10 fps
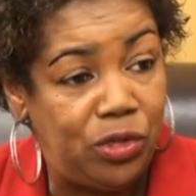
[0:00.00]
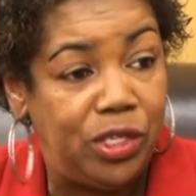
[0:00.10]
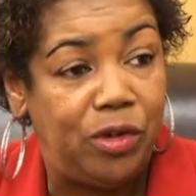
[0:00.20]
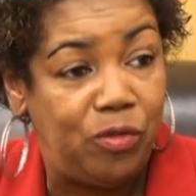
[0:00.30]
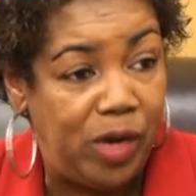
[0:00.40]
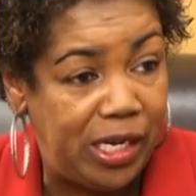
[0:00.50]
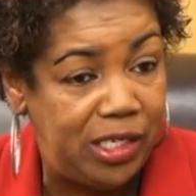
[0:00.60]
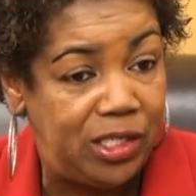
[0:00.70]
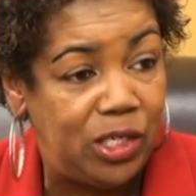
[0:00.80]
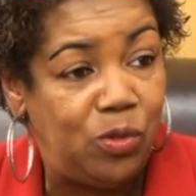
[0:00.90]
they're ready
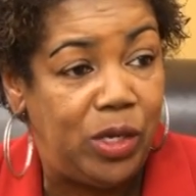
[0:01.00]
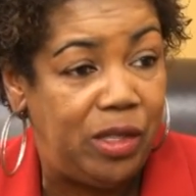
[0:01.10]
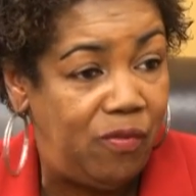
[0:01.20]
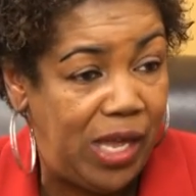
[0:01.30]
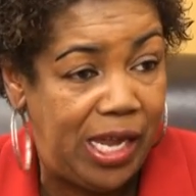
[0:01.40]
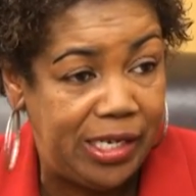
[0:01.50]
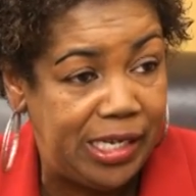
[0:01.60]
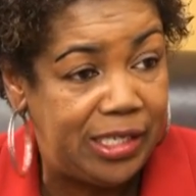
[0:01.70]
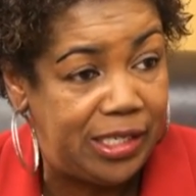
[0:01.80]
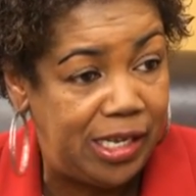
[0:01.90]
so when the van
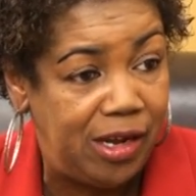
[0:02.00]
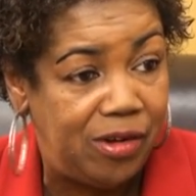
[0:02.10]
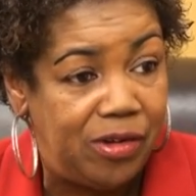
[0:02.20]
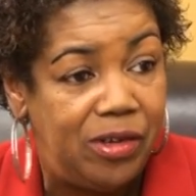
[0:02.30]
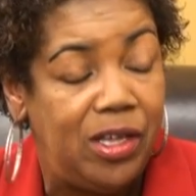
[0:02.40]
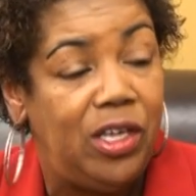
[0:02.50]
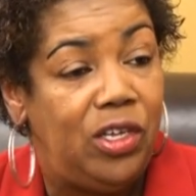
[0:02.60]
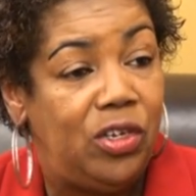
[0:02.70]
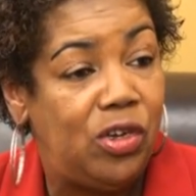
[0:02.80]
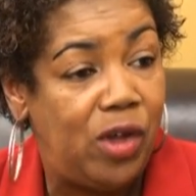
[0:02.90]
gets there,
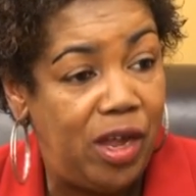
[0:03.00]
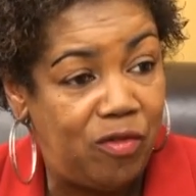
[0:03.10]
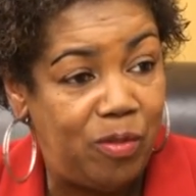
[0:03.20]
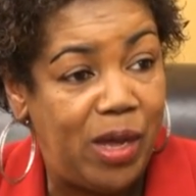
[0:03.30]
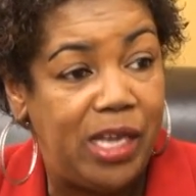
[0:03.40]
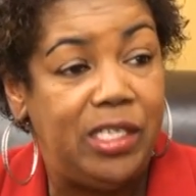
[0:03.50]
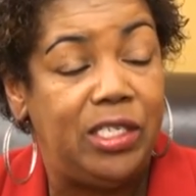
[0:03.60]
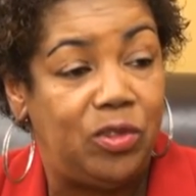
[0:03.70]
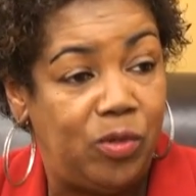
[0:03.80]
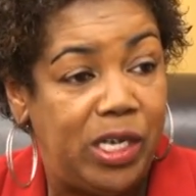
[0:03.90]
everybody
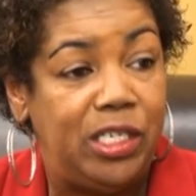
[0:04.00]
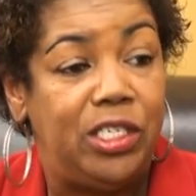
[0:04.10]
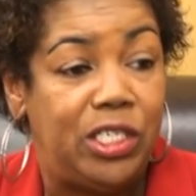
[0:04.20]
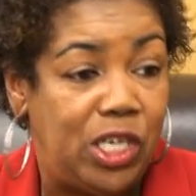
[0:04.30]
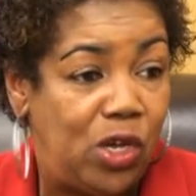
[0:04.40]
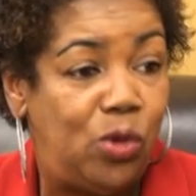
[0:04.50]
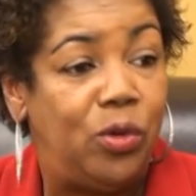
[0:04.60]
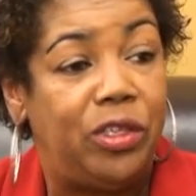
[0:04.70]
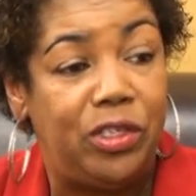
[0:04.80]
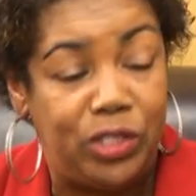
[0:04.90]
is ready to go
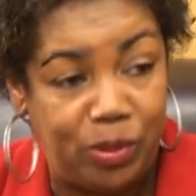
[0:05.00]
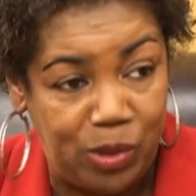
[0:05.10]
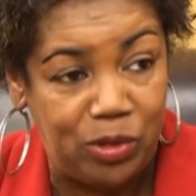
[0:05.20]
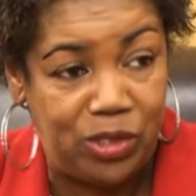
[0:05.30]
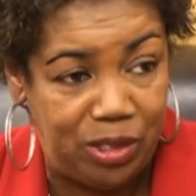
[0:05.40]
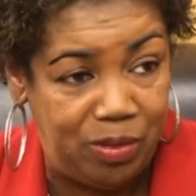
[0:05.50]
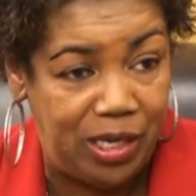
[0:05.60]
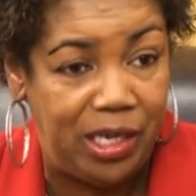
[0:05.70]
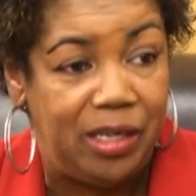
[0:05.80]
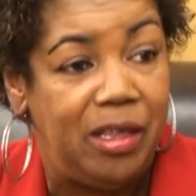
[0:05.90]
where they're supposed to be.